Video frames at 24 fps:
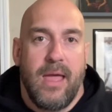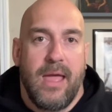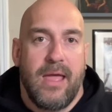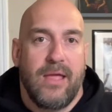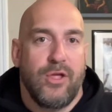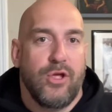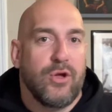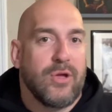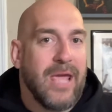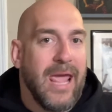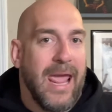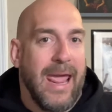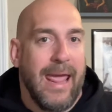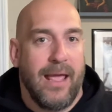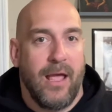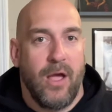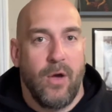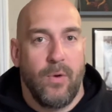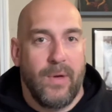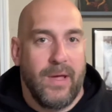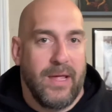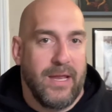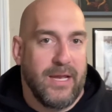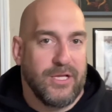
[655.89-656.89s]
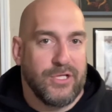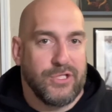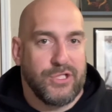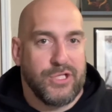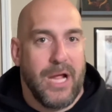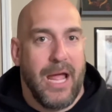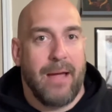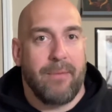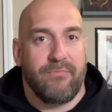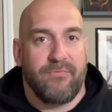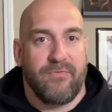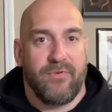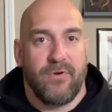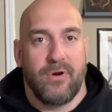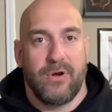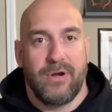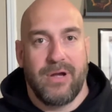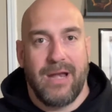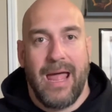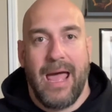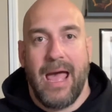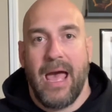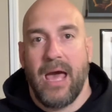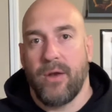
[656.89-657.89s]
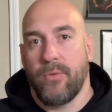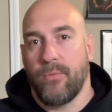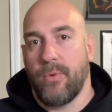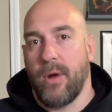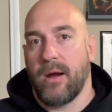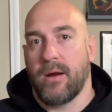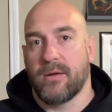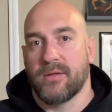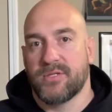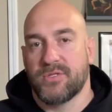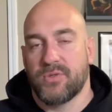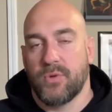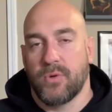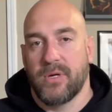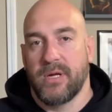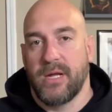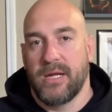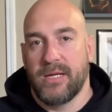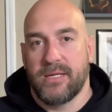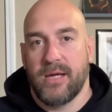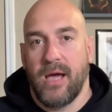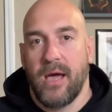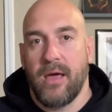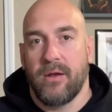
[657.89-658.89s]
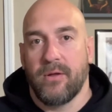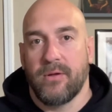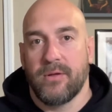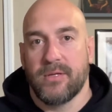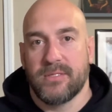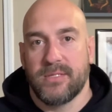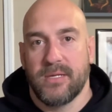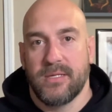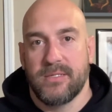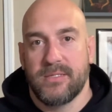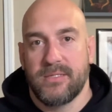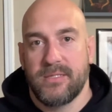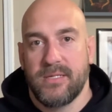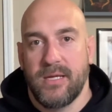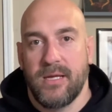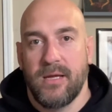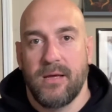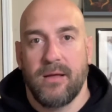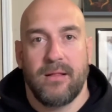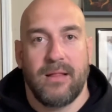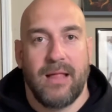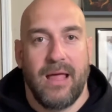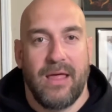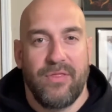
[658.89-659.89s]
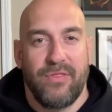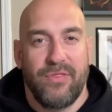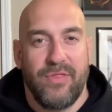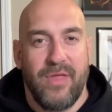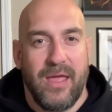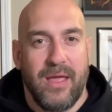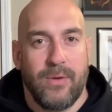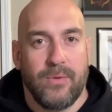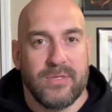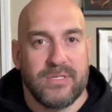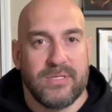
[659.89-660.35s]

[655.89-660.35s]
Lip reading: You can't go in and shop for non-record store day titles until I think it was